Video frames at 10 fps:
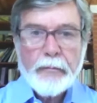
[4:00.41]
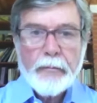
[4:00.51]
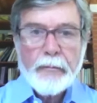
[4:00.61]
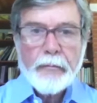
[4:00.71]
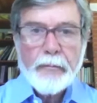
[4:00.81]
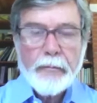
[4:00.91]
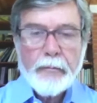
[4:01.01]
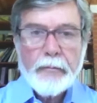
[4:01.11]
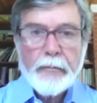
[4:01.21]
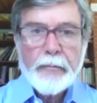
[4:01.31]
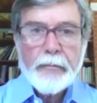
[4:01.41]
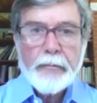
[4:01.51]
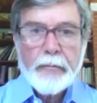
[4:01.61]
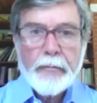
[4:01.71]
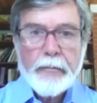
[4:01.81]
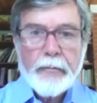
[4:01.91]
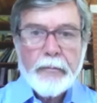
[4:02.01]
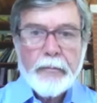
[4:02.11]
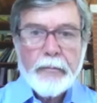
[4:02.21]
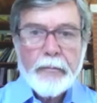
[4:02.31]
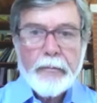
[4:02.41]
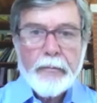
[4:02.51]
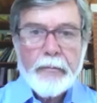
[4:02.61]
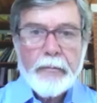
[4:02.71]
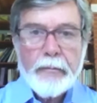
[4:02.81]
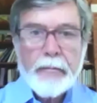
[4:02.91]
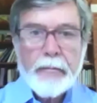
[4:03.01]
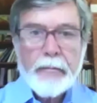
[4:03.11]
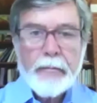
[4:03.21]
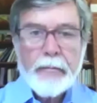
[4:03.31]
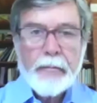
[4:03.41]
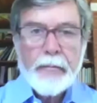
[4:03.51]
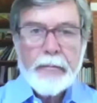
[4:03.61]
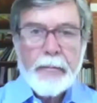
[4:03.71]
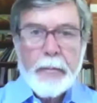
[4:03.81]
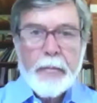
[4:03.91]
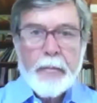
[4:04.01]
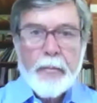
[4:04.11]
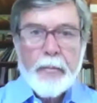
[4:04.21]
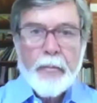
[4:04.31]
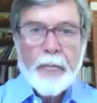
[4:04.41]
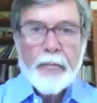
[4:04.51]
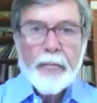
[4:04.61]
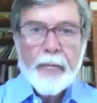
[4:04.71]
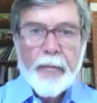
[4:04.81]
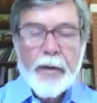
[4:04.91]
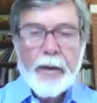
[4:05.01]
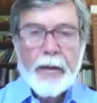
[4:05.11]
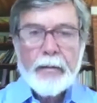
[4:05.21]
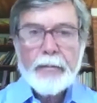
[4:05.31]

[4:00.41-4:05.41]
The person shown says nothing.